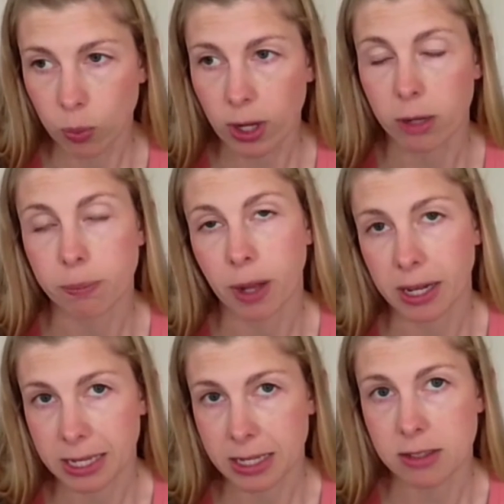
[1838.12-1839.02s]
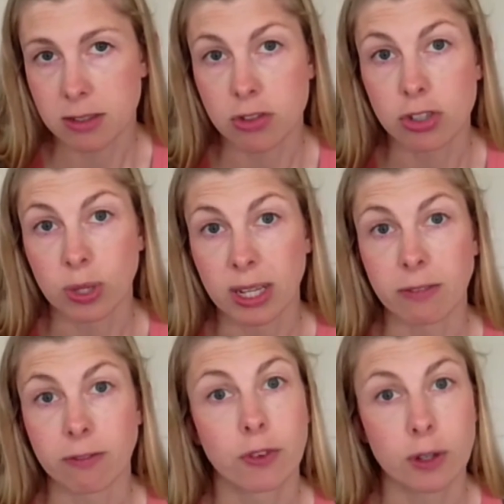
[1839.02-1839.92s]
what our body is
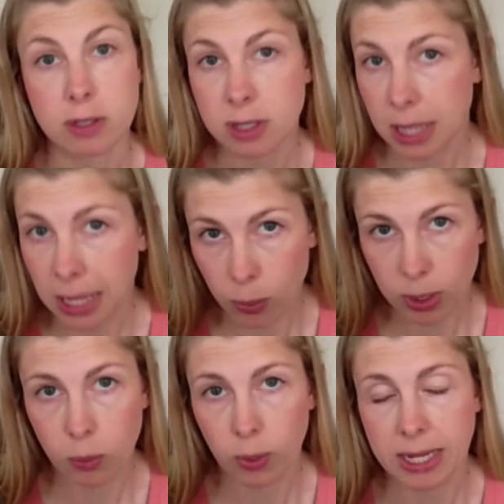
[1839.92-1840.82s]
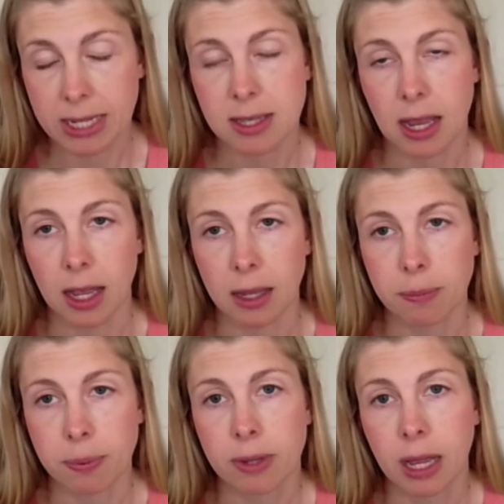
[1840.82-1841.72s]
doing first thing when it wakes
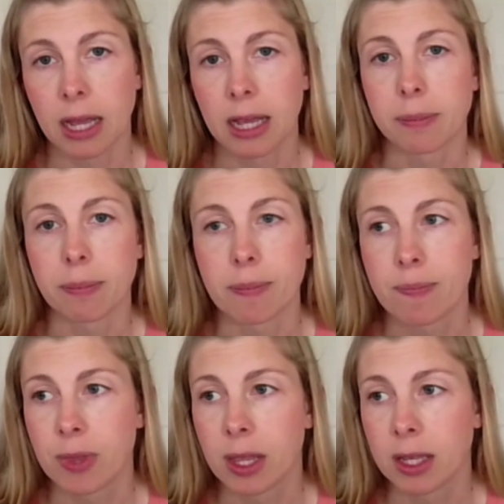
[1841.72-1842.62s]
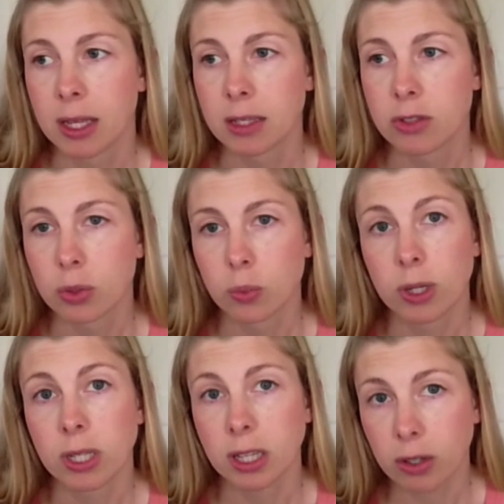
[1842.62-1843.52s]
up. Um, so
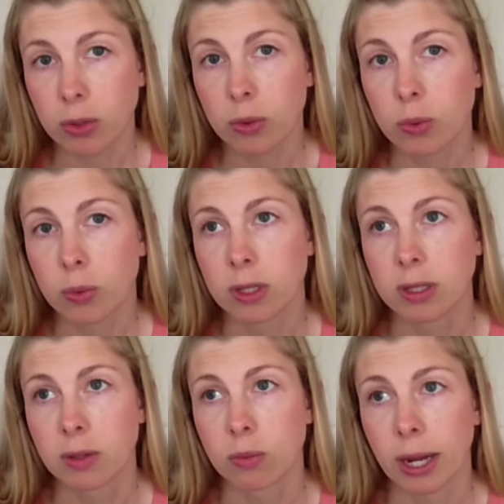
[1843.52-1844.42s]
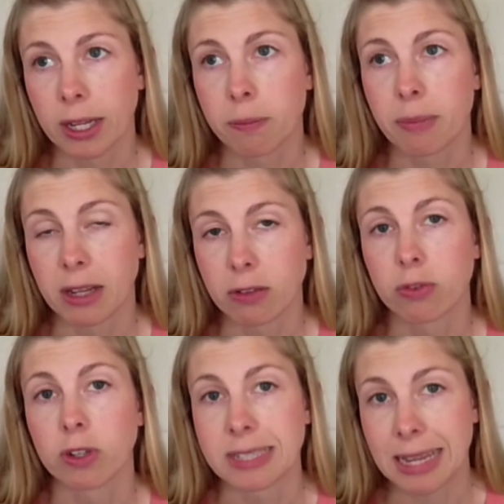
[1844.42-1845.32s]
what do you
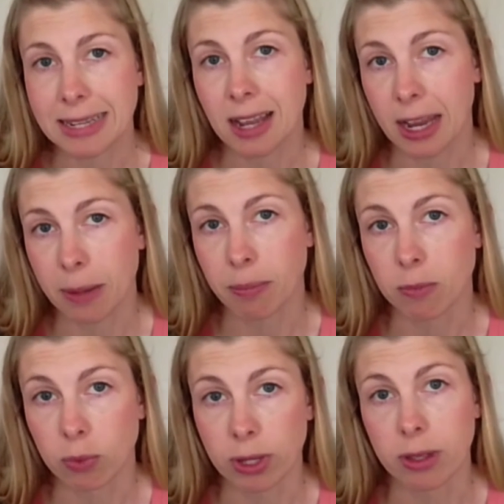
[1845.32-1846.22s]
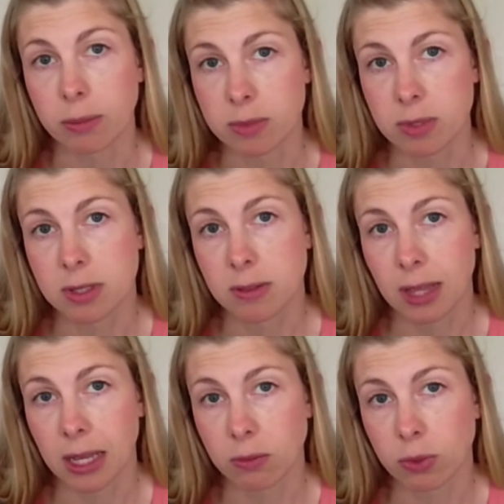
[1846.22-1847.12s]
recommend for daytime rhythms
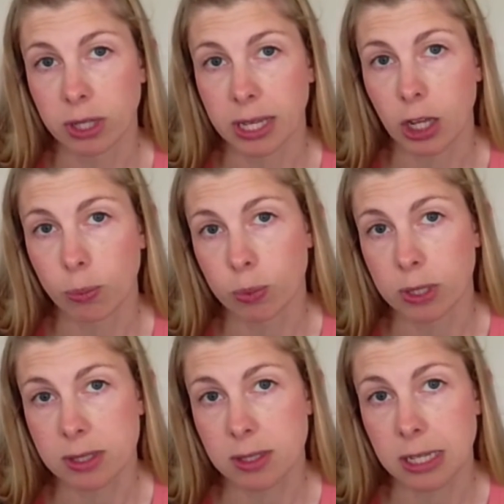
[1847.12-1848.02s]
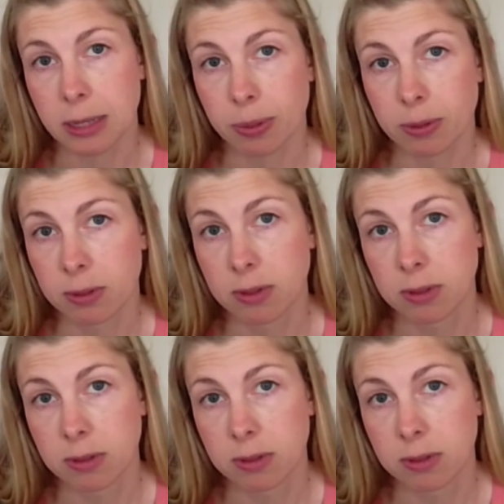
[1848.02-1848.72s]
that really help with sleep?